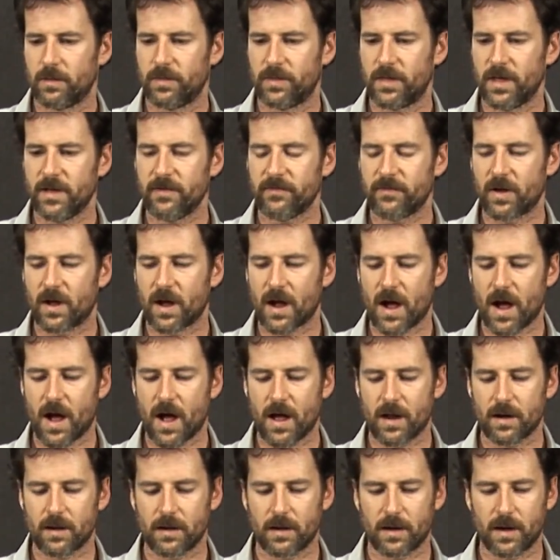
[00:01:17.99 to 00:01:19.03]
They've
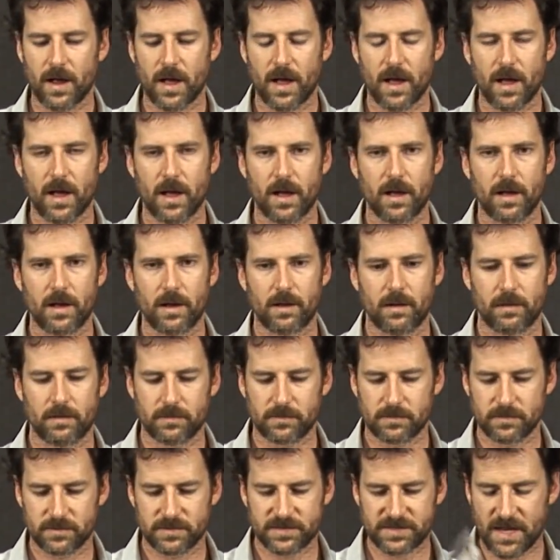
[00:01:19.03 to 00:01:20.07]
got a
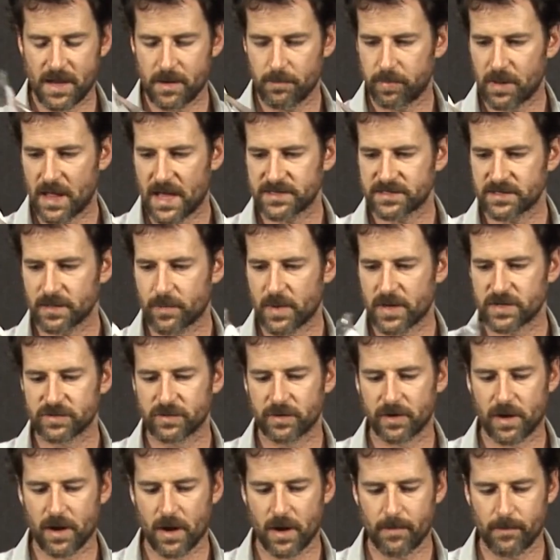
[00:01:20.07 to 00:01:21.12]
same plastic
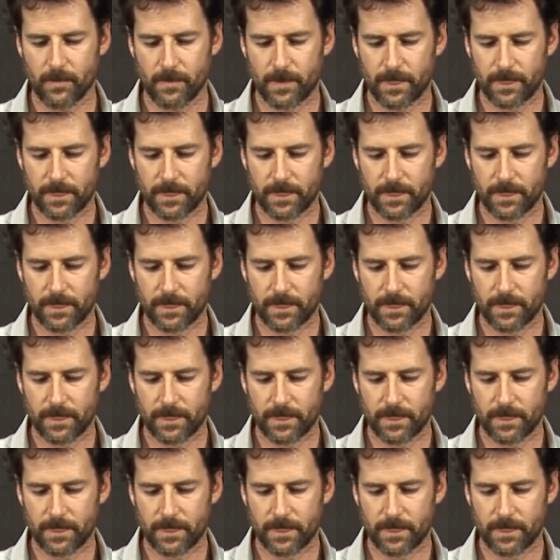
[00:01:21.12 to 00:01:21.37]
measuring cup,